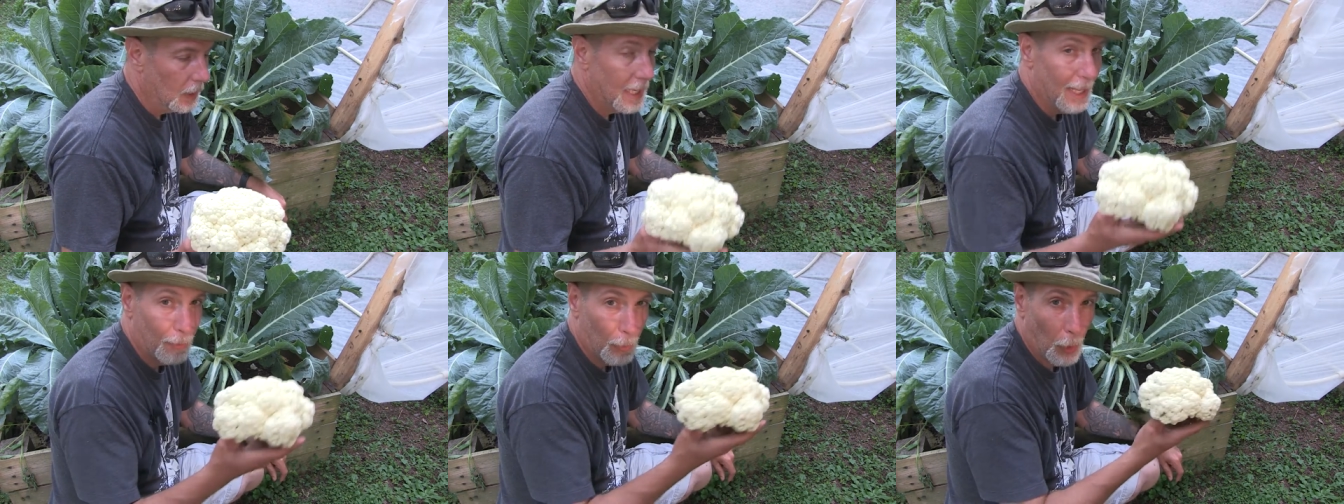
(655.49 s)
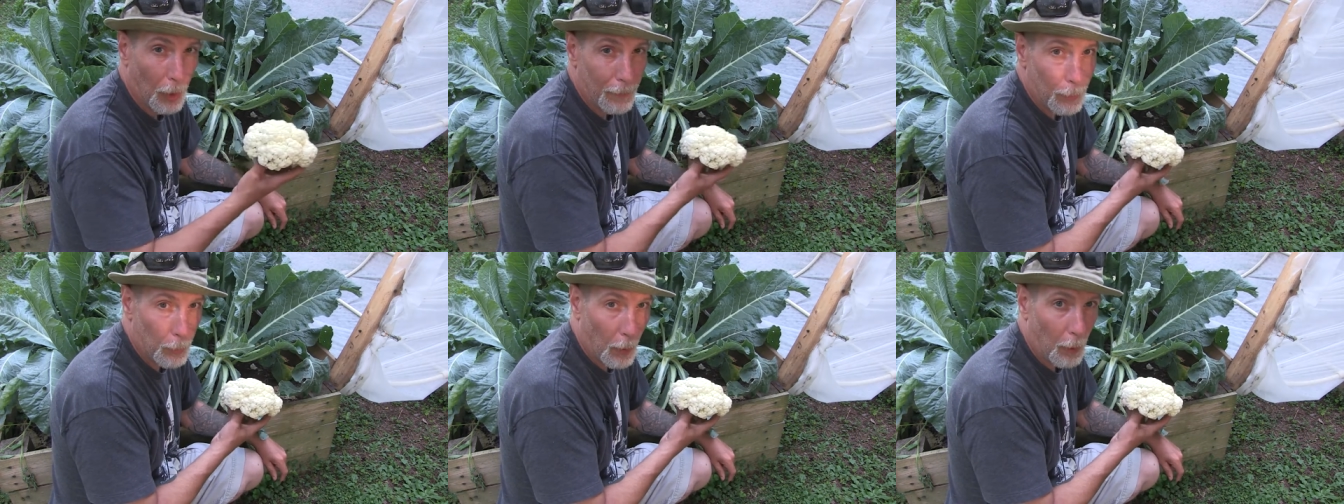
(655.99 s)
It's good
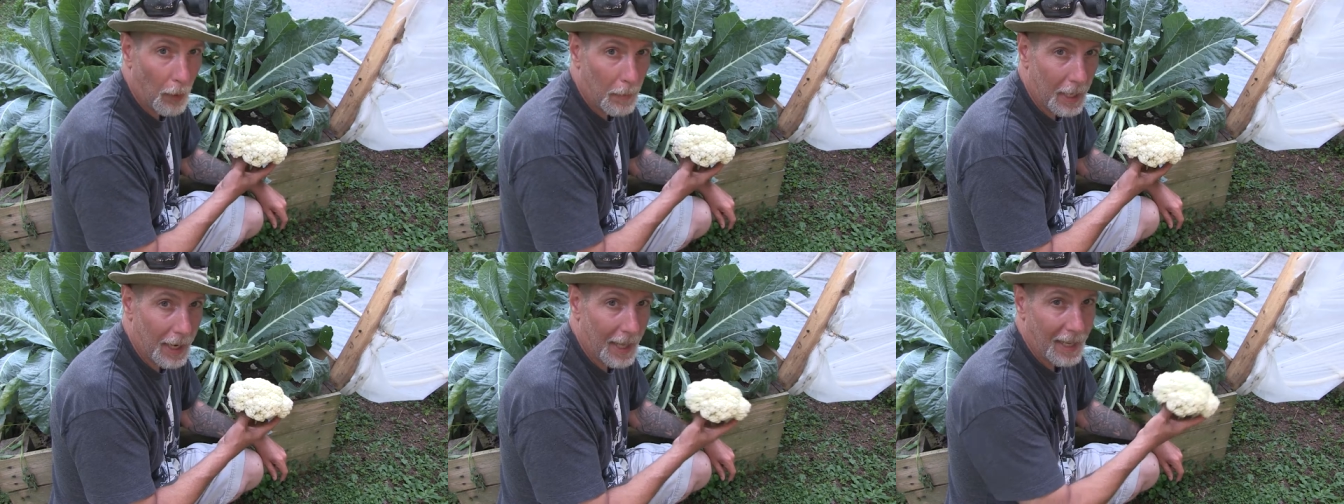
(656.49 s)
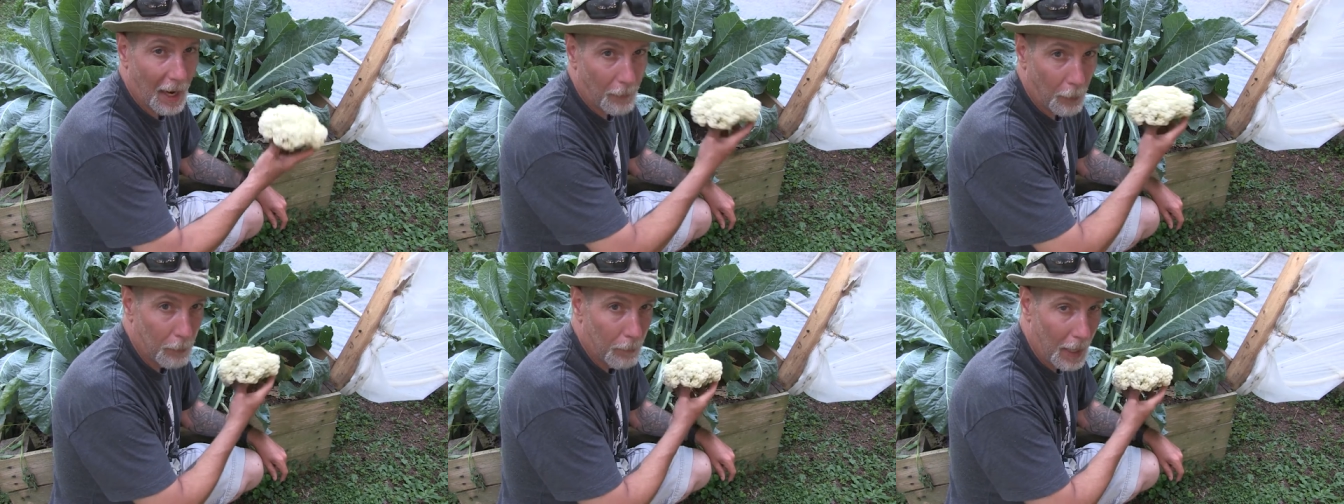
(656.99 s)
if you grow them in a
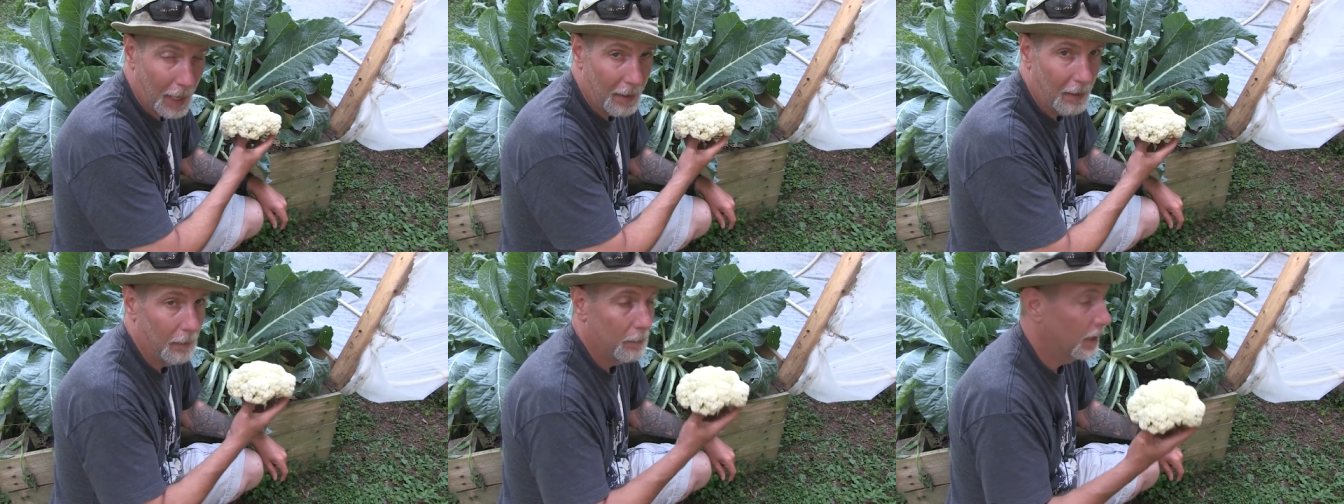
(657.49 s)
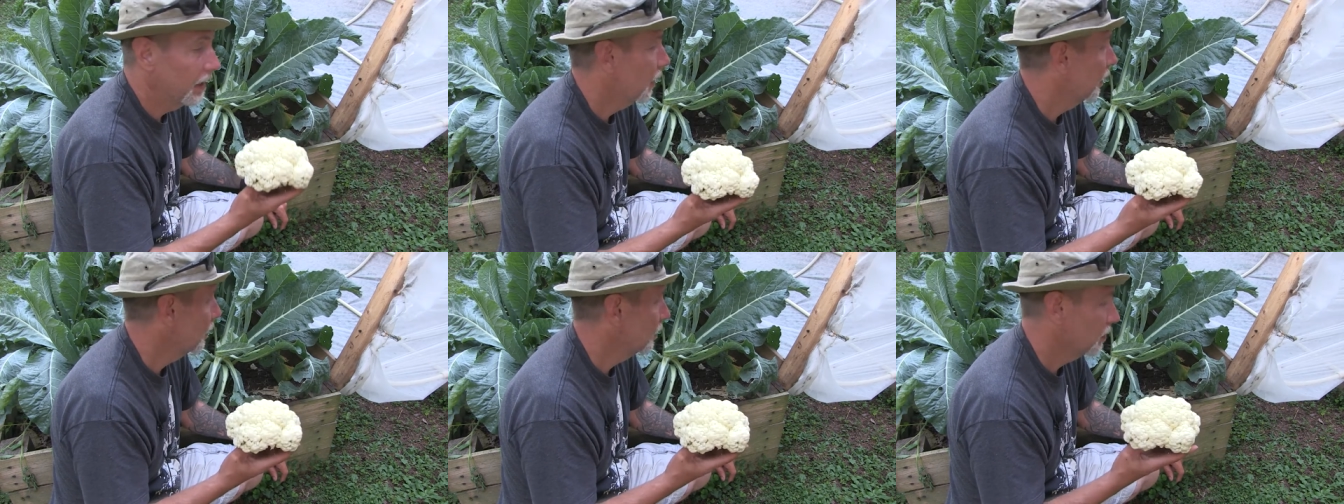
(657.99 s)
covered bed
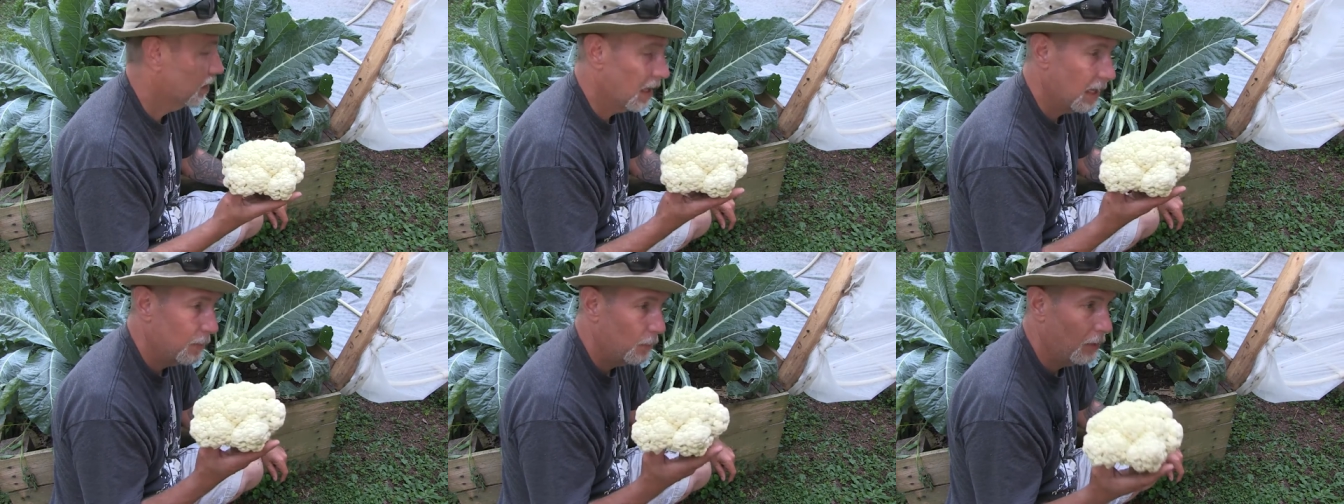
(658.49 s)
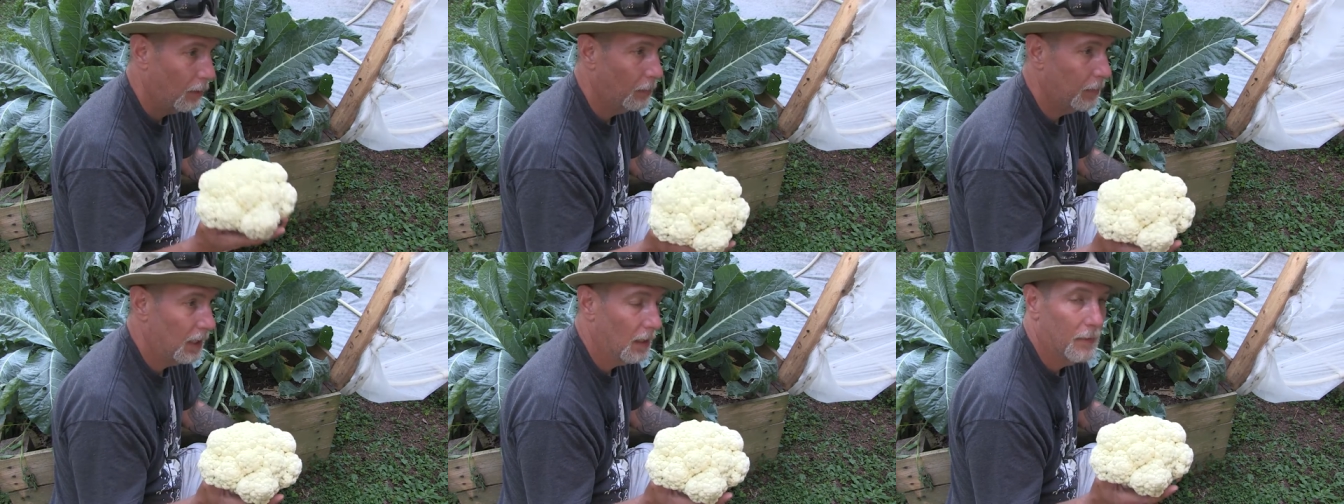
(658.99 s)
because they will
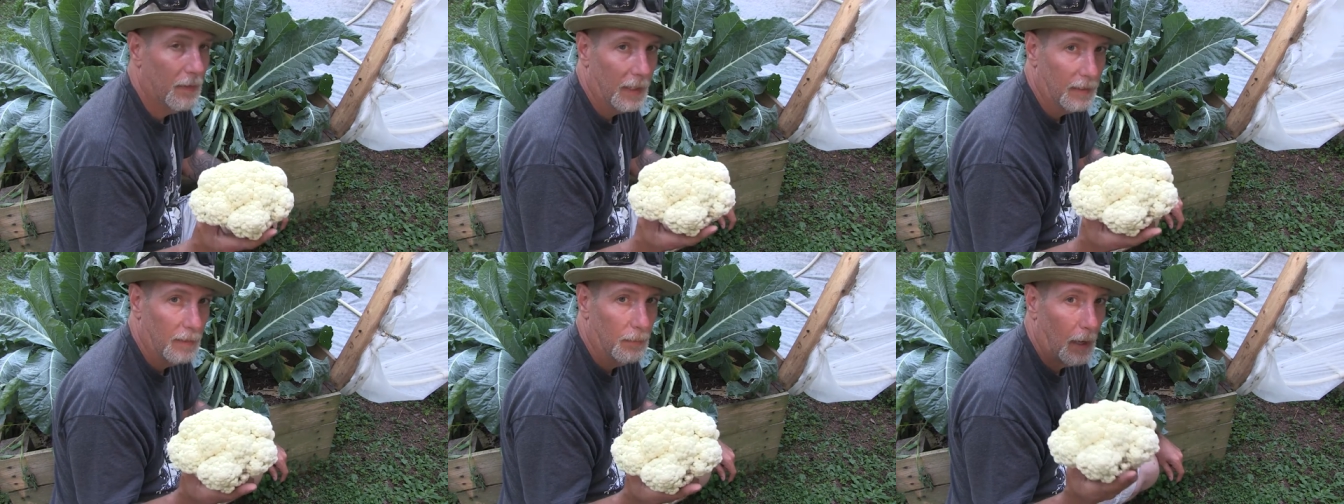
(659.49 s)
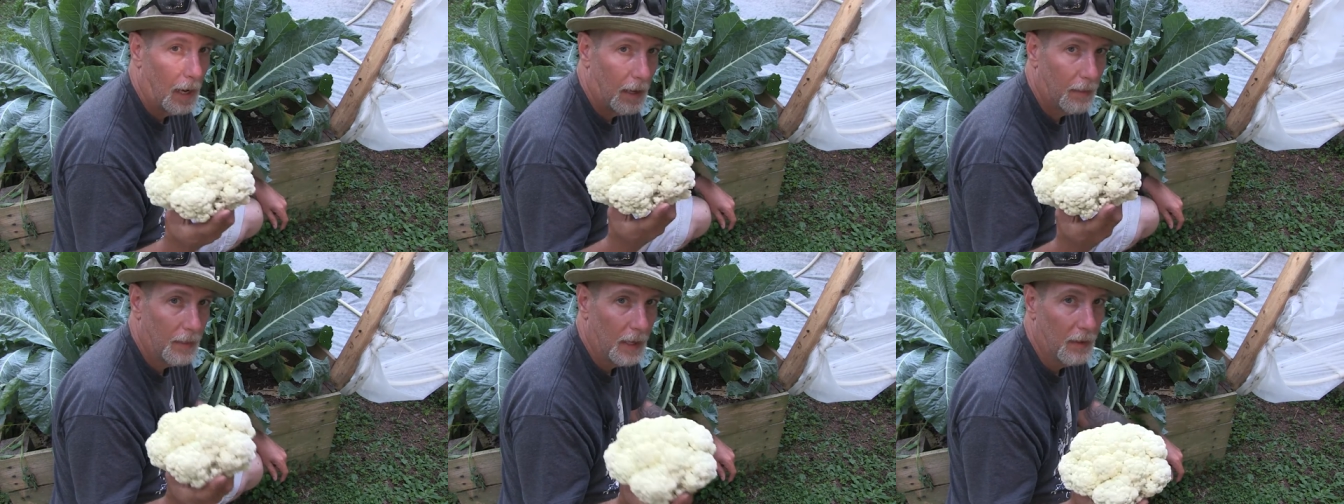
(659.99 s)
be affected
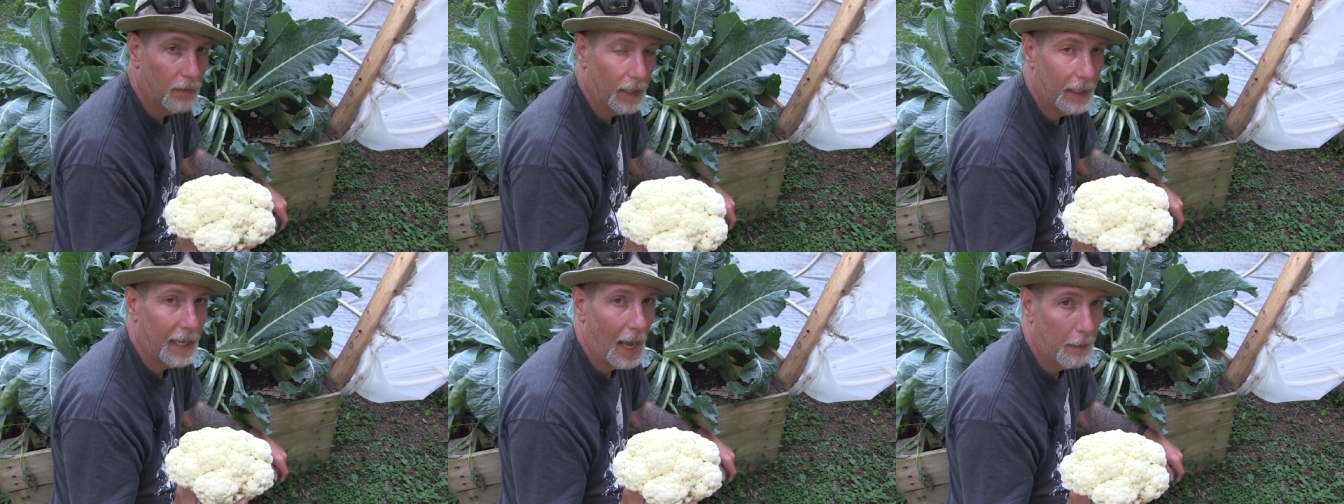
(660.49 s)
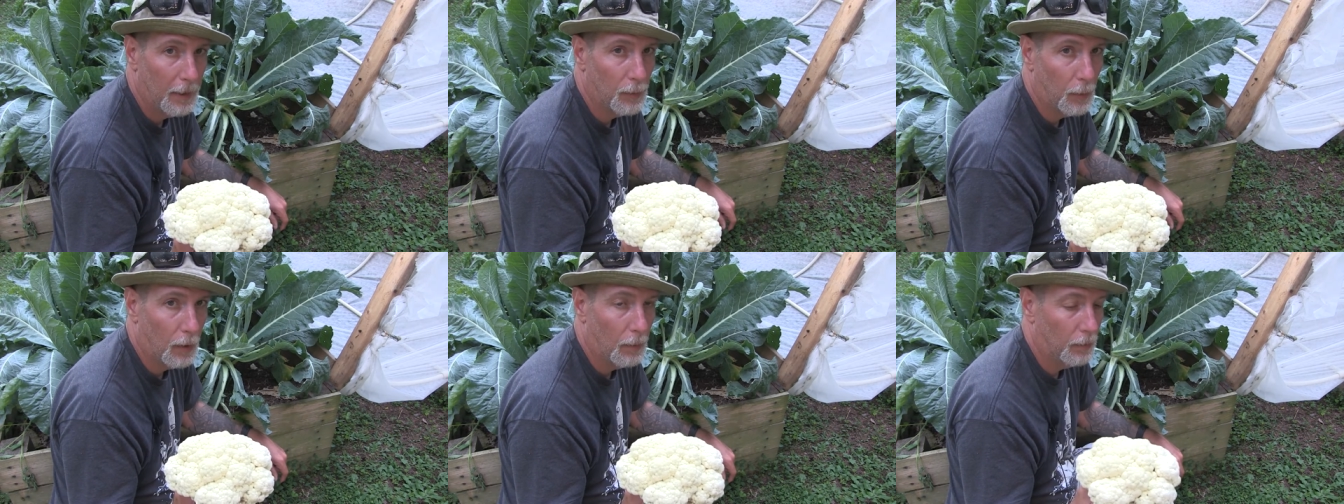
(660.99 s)
by things like cabbage
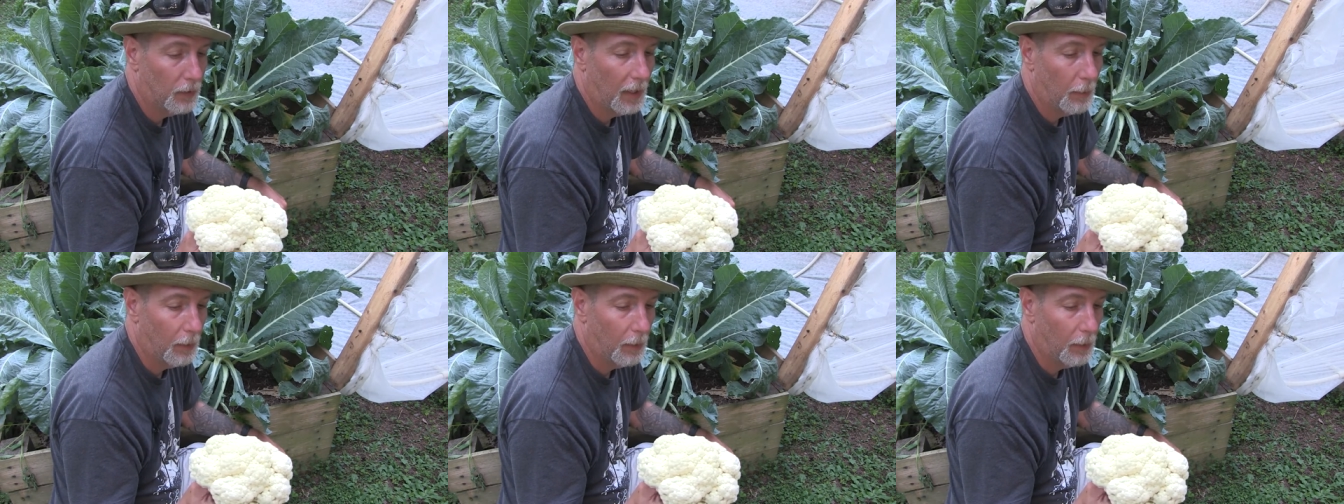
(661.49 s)
worms. They